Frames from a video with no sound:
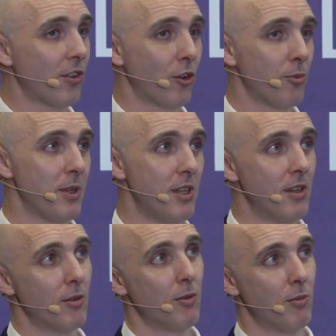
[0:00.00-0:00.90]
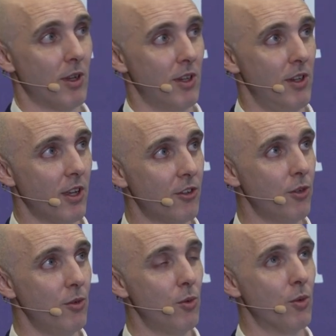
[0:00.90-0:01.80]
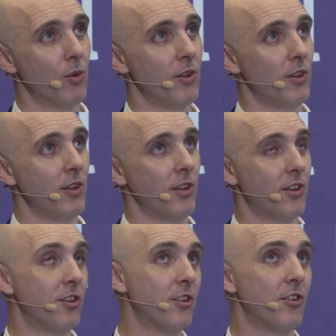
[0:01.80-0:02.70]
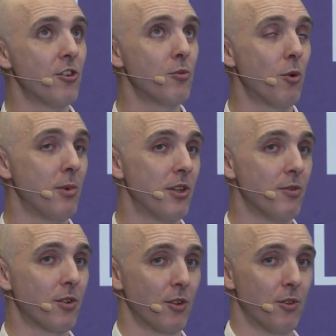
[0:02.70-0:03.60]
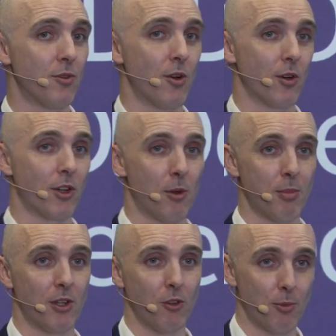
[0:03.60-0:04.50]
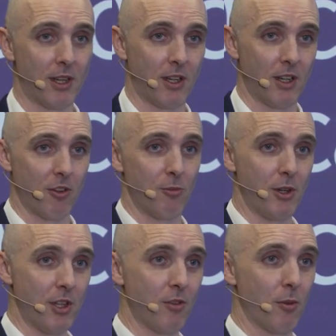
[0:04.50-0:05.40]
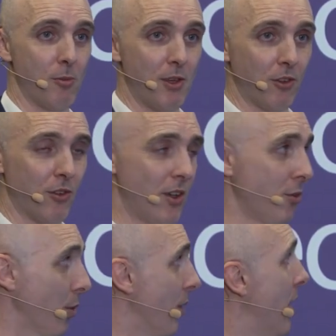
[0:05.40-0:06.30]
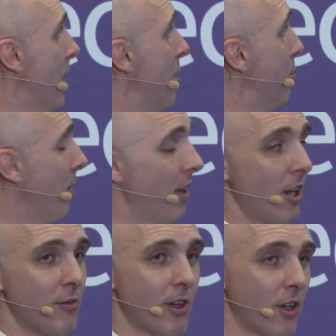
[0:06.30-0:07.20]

going to be not too the decision won't be difficult for a company who's making a lot of money from a piece of software. But a lot of our